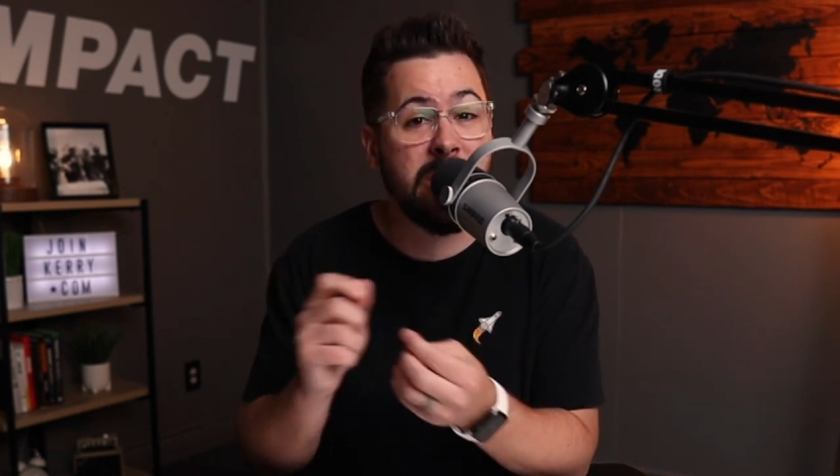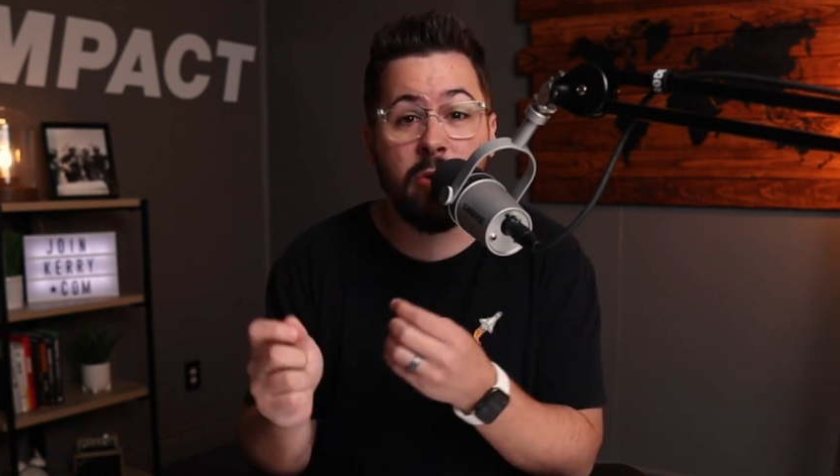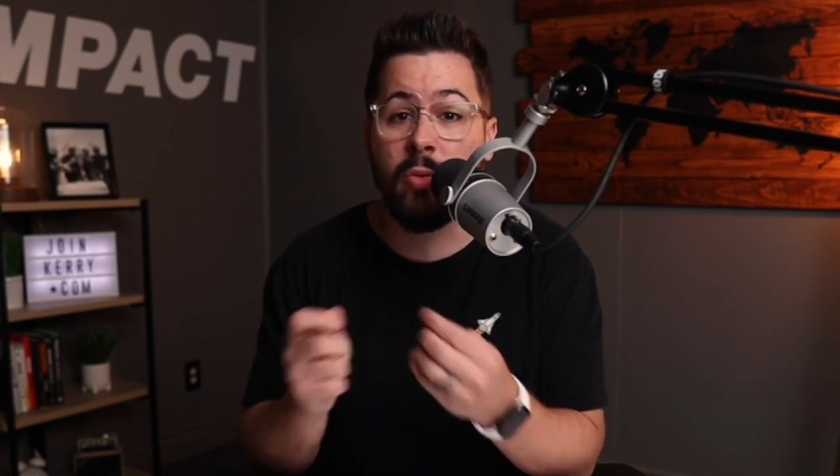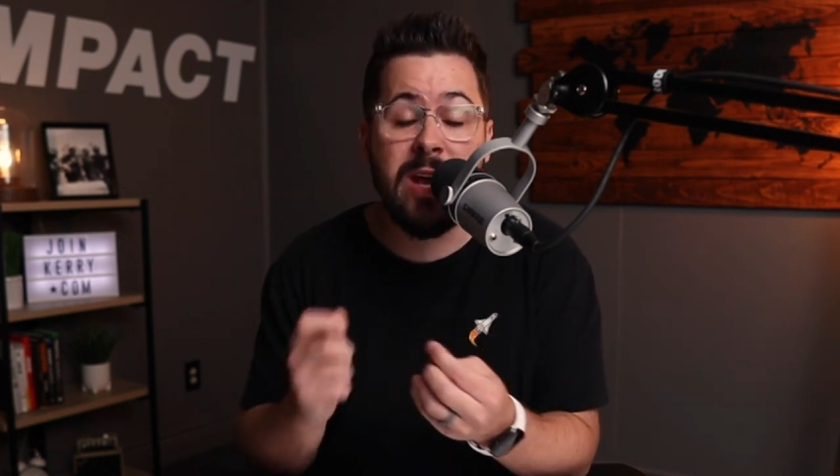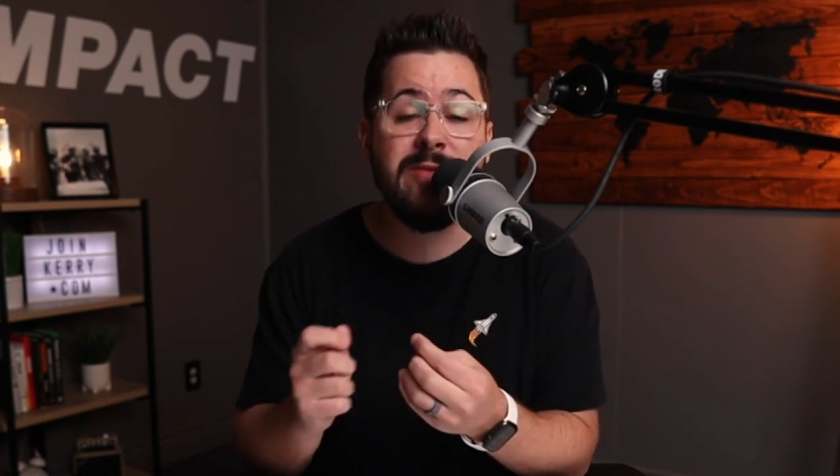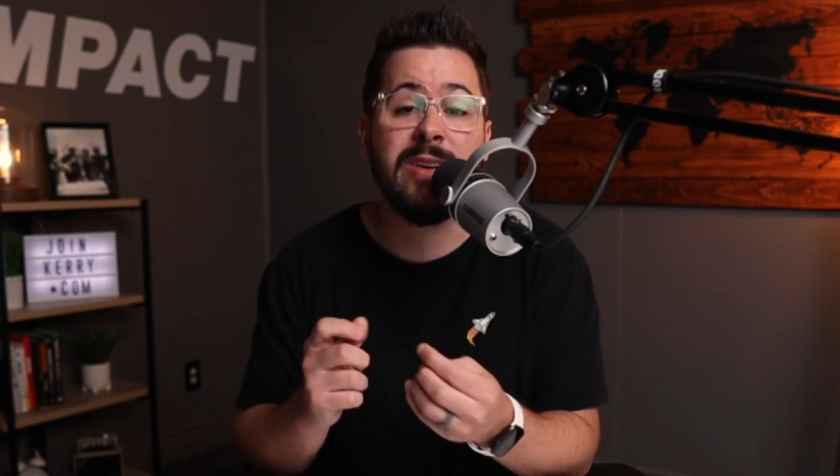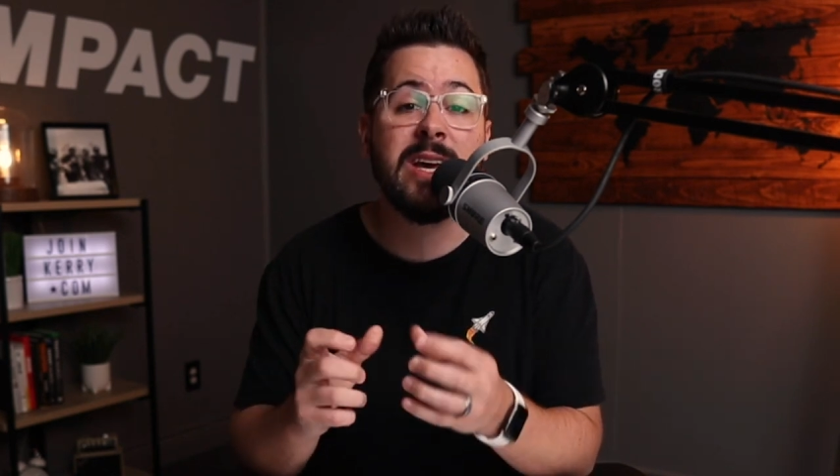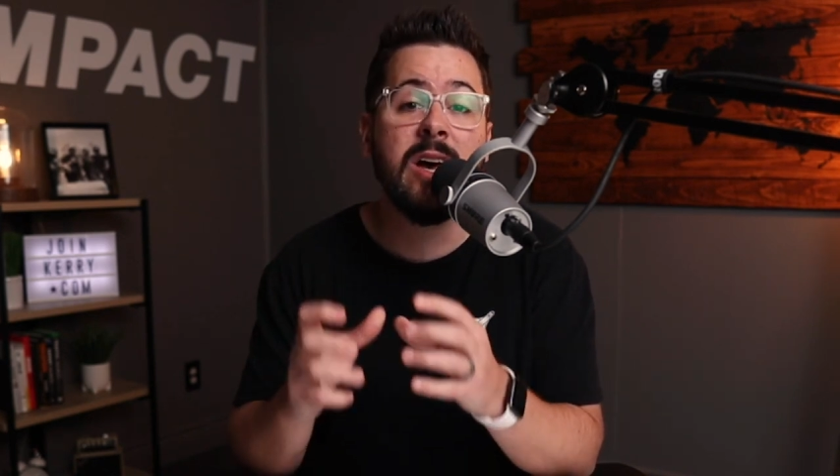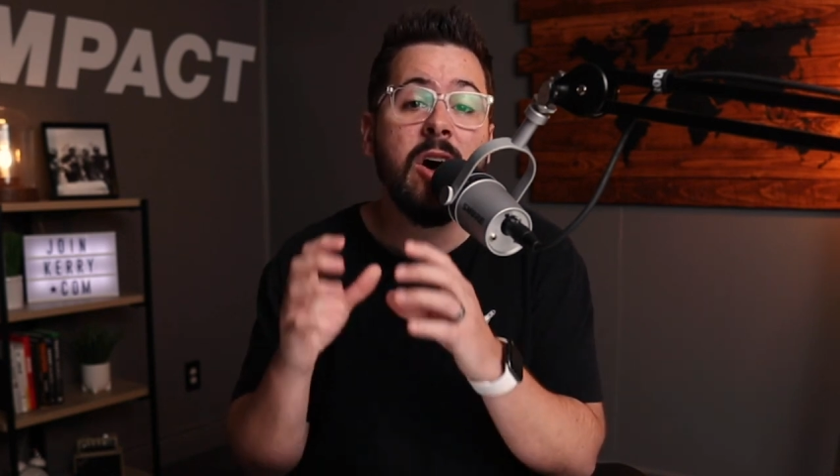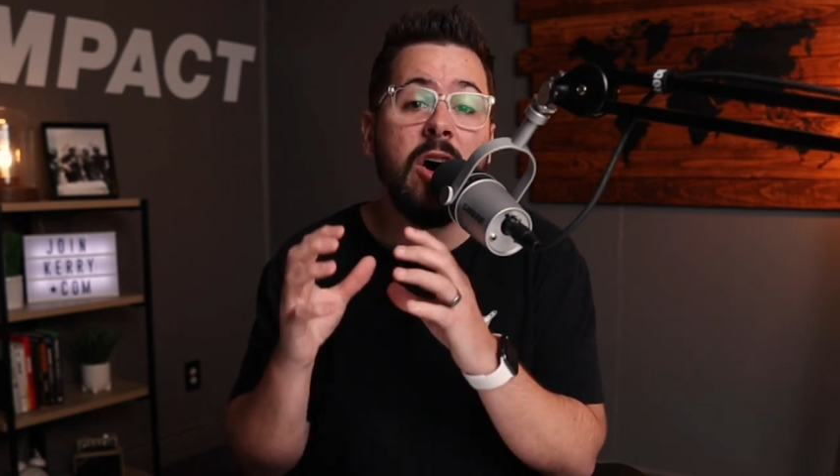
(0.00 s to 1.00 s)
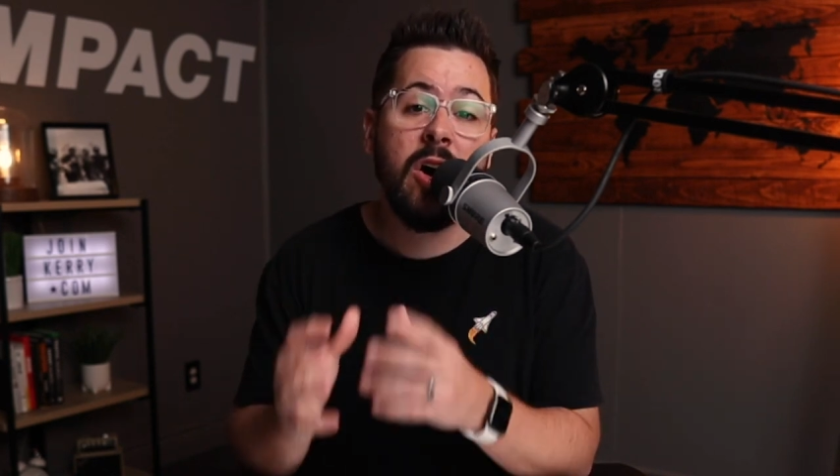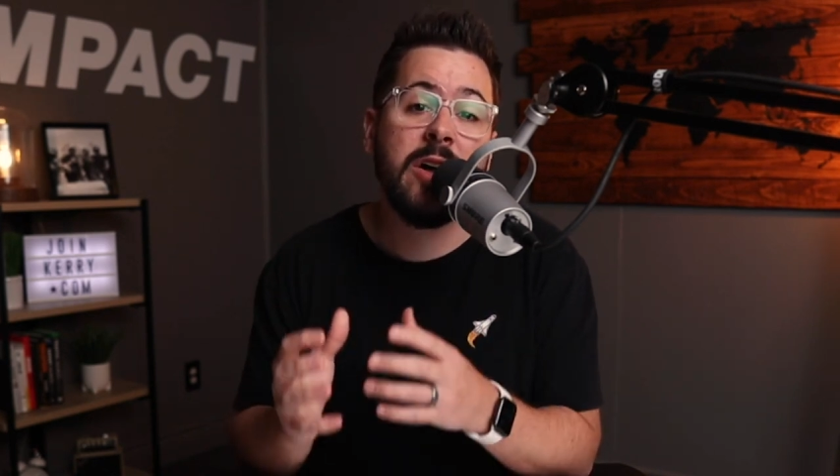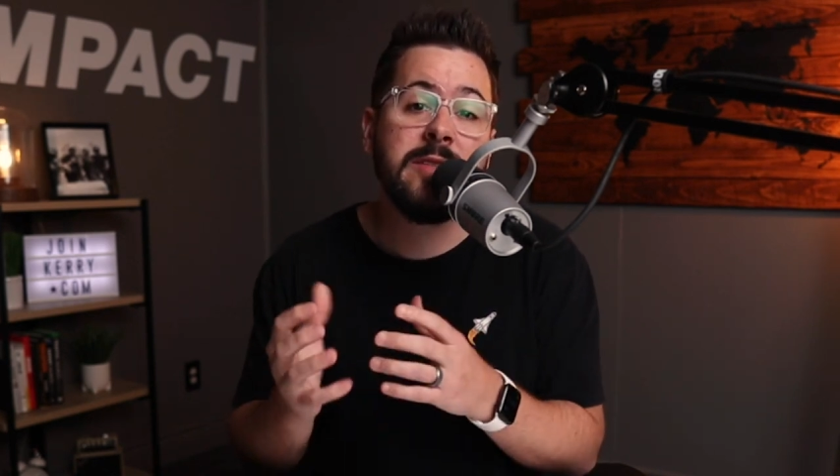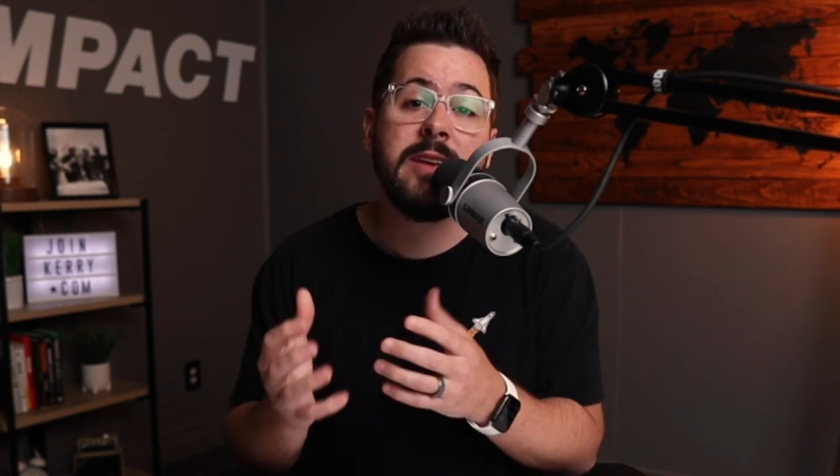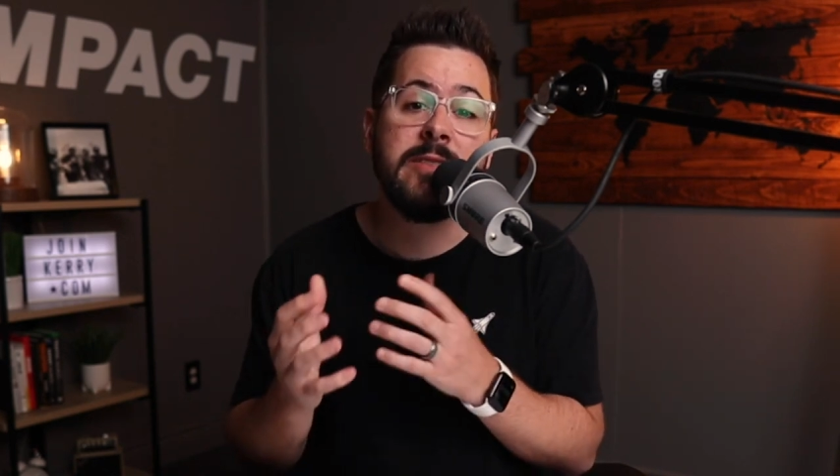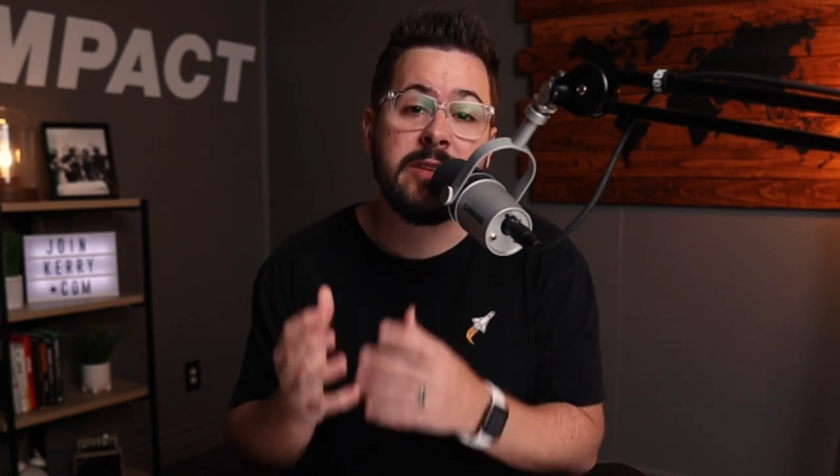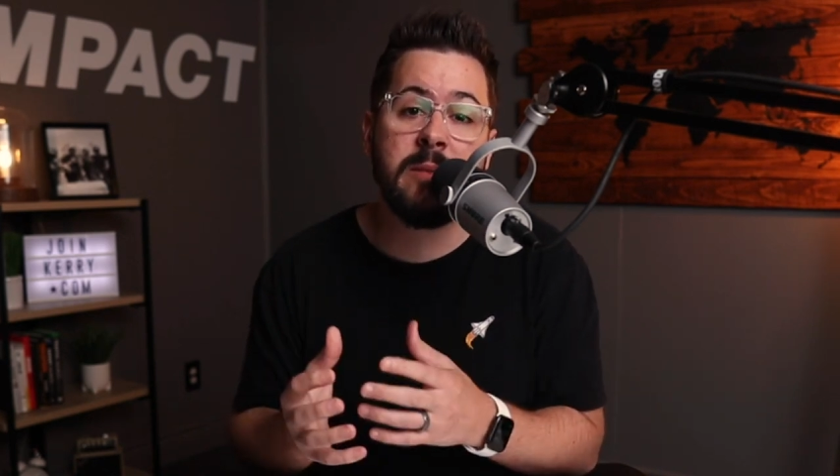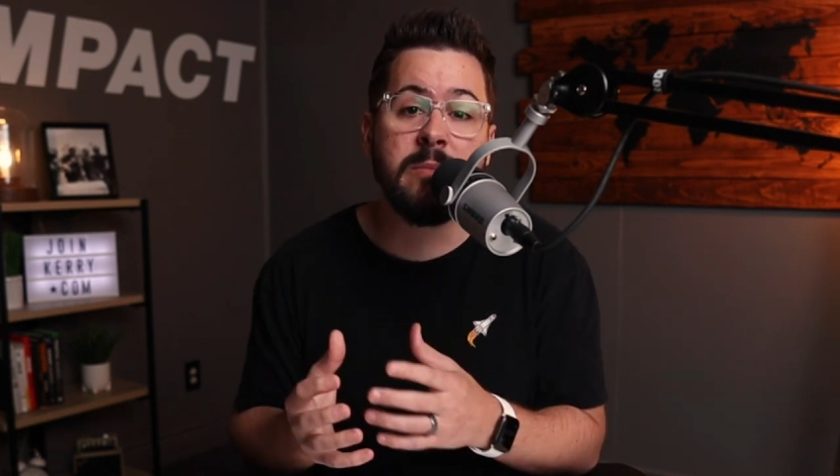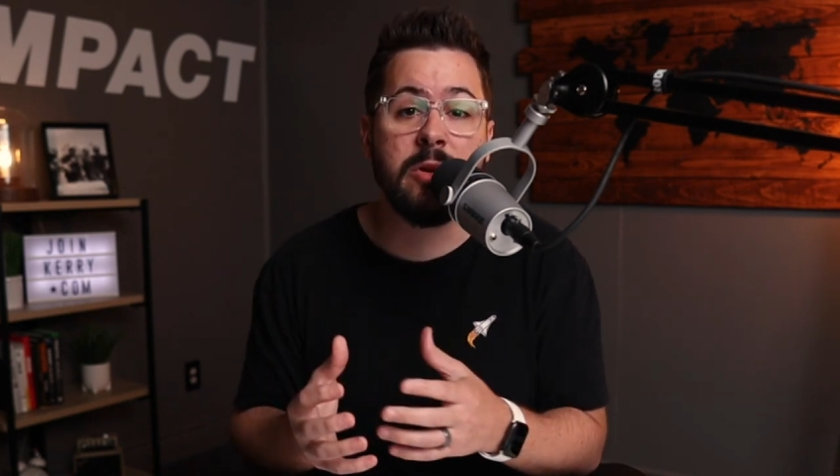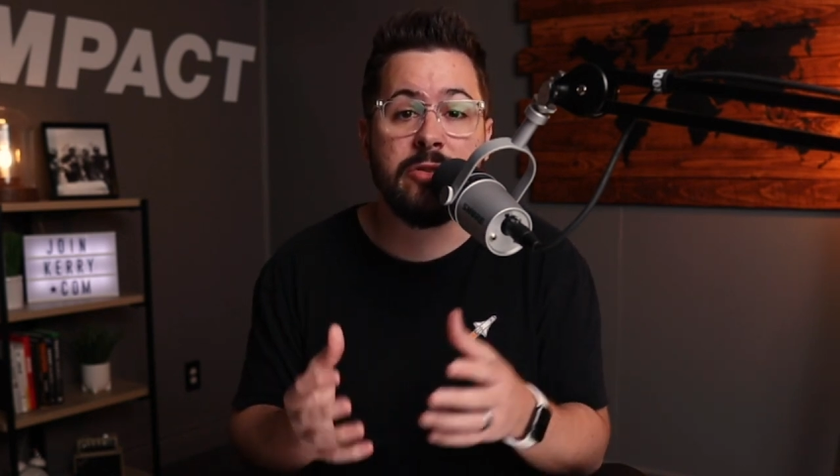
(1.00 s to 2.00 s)
engraving on these
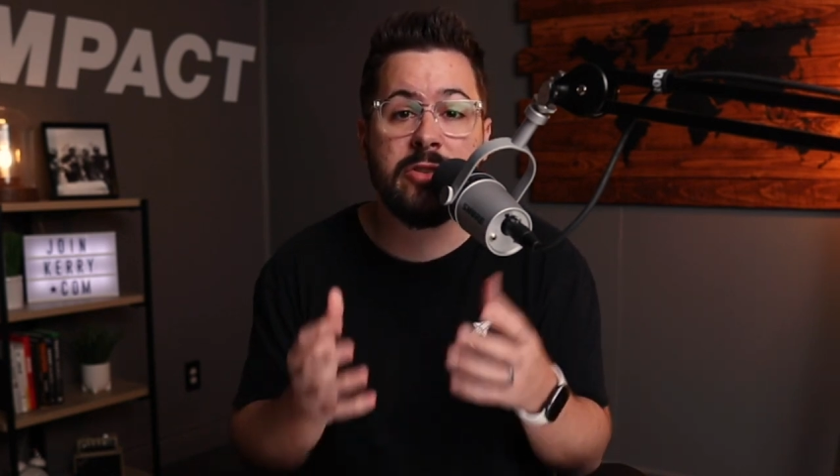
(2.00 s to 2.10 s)
tumblers.